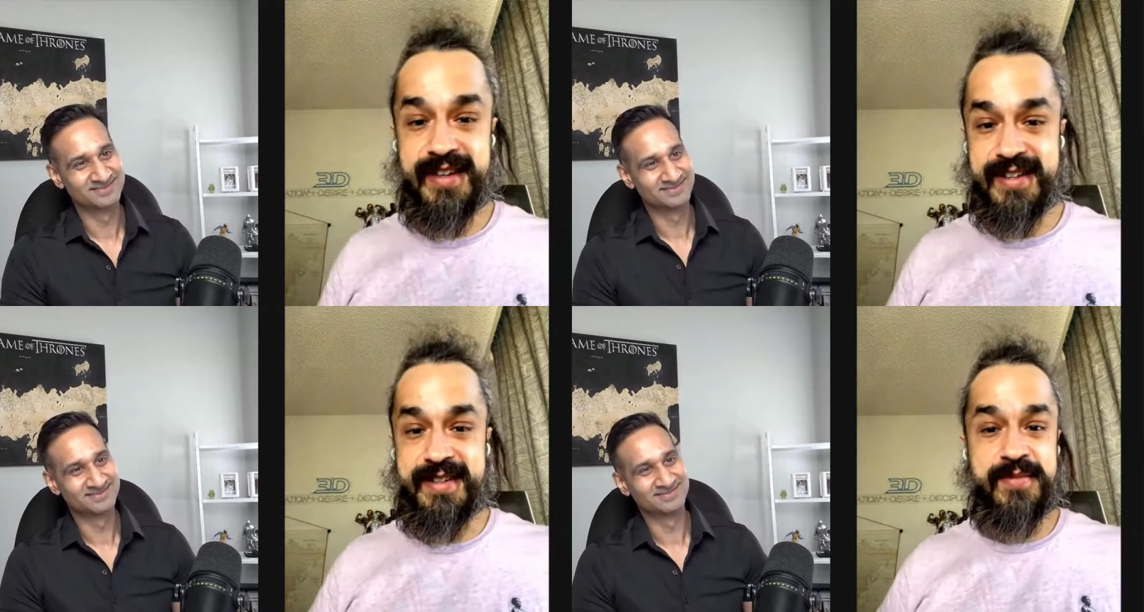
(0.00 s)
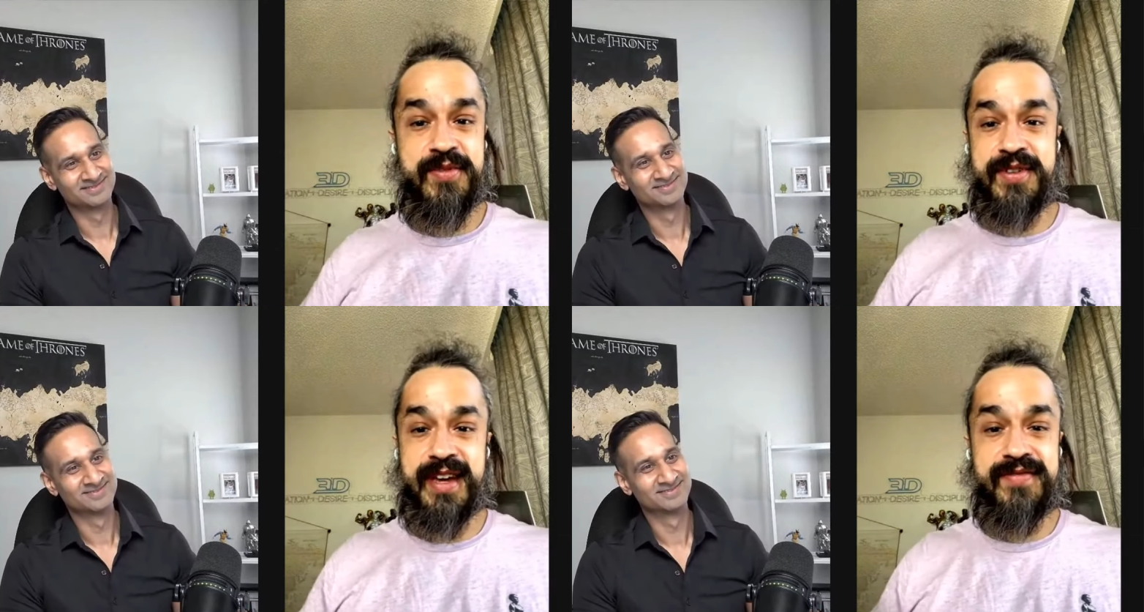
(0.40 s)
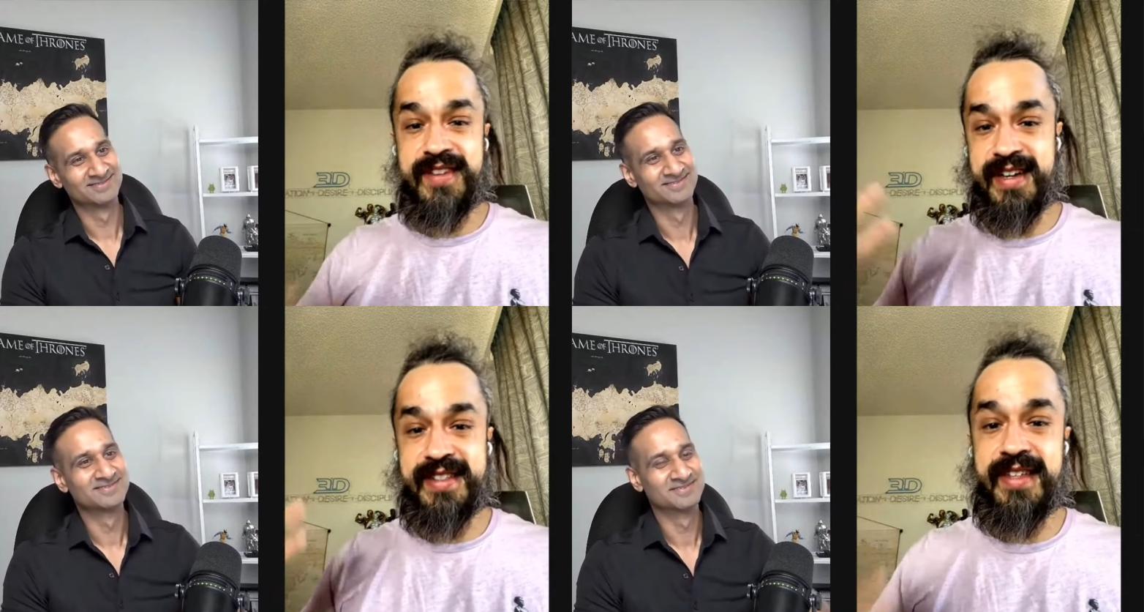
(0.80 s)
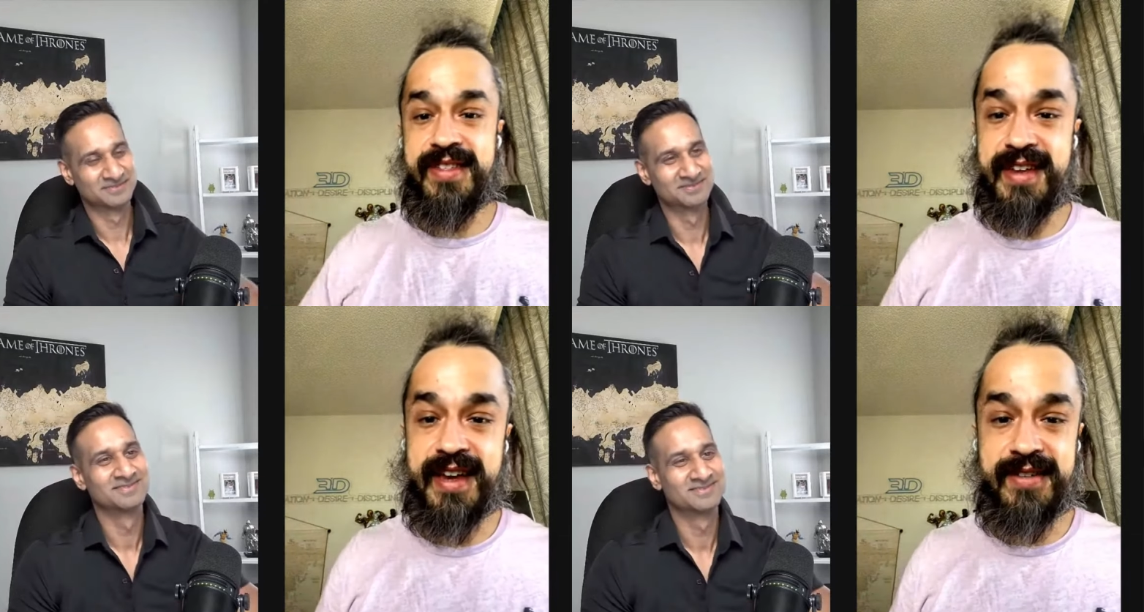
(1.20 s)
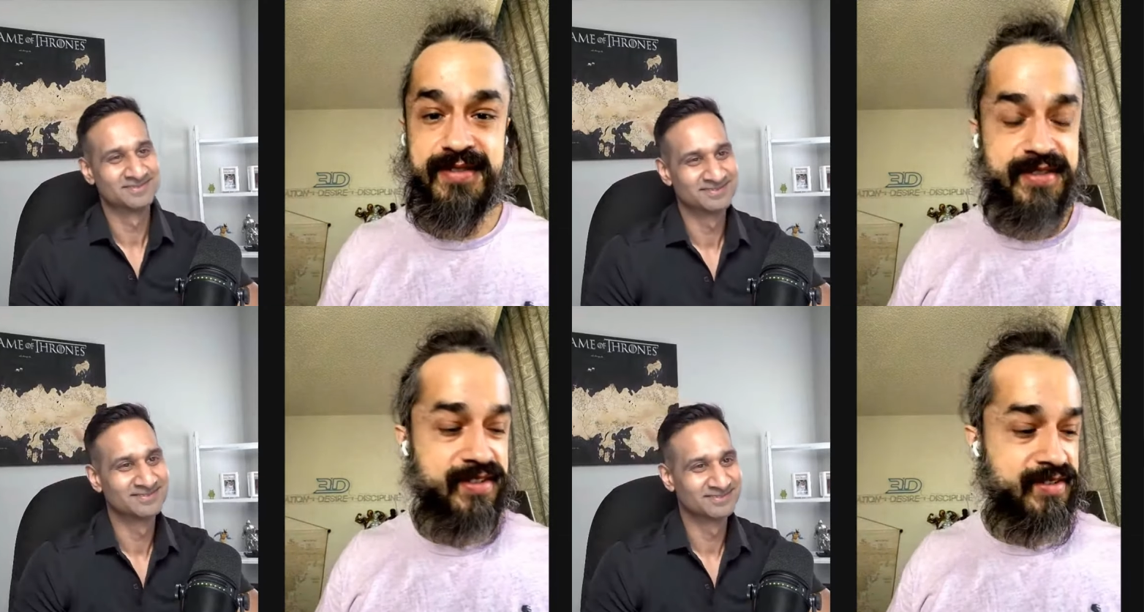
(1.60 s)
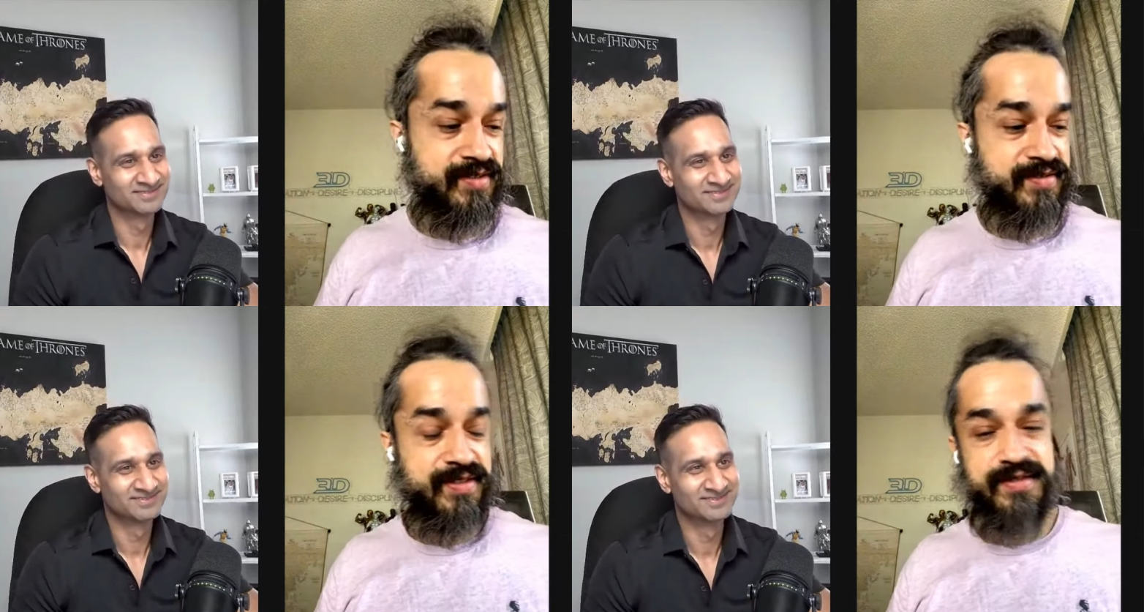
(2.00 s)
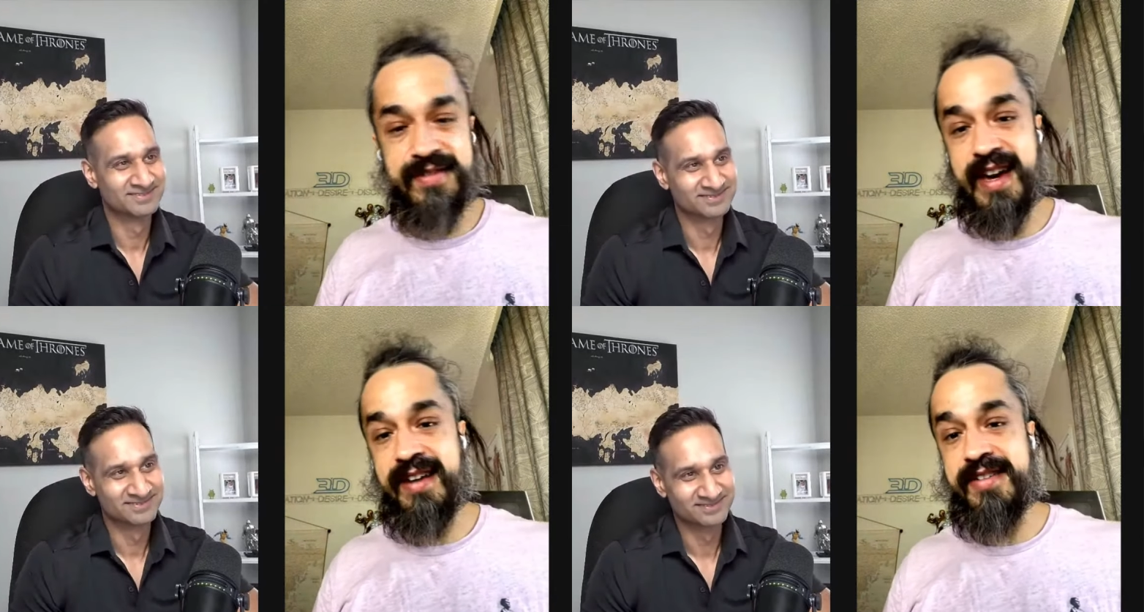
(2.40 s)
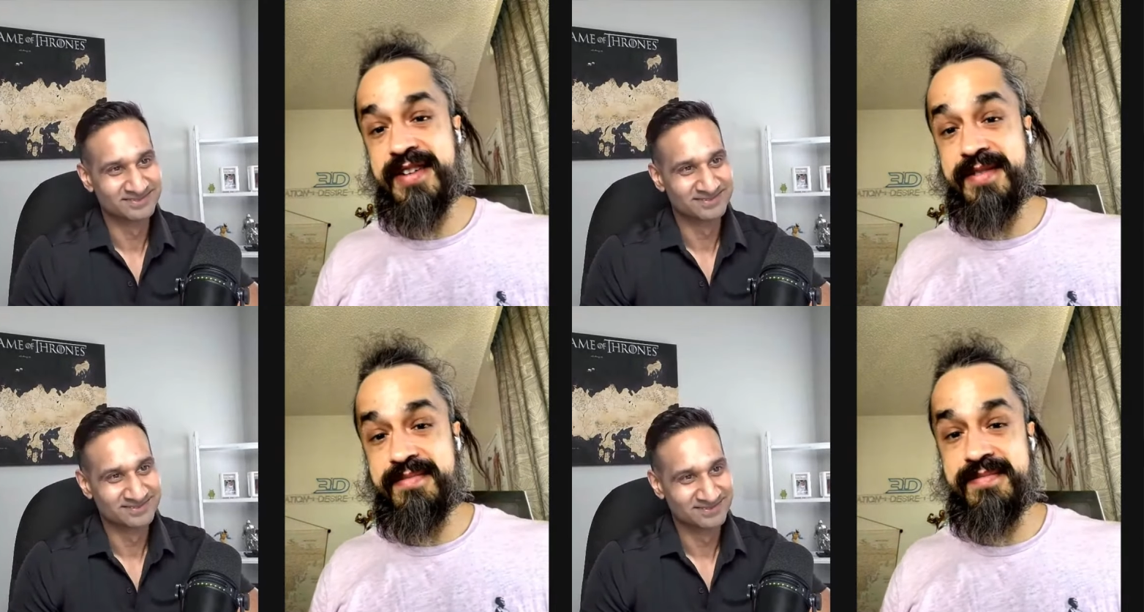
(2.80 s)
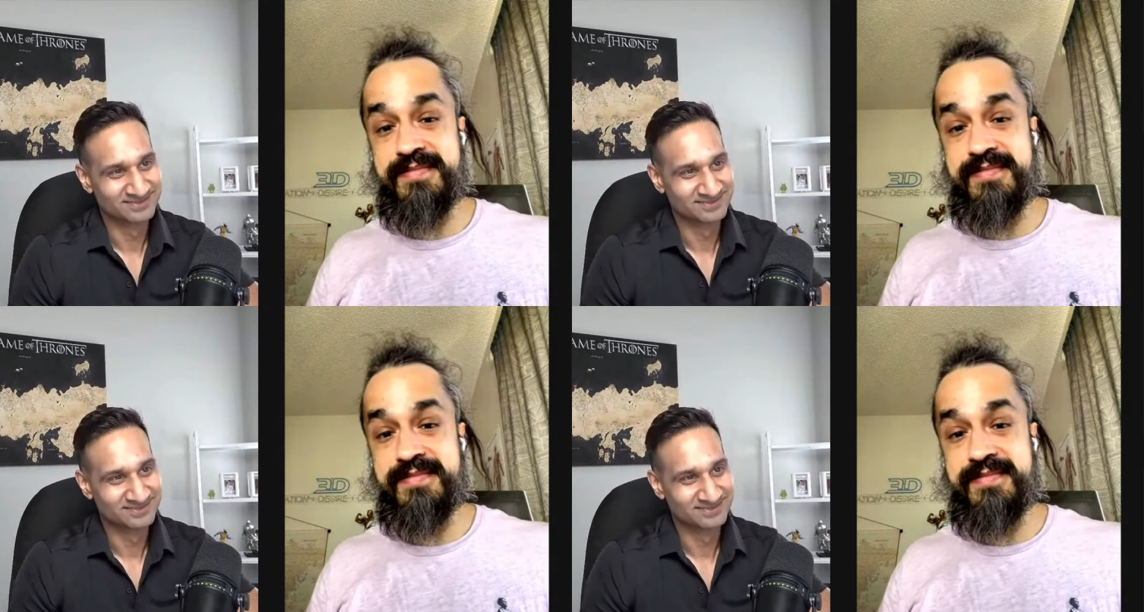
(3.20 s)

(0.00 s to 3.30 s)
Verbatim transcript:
Speaker 1: At some point, you have to let that thing out. So you, got to learn to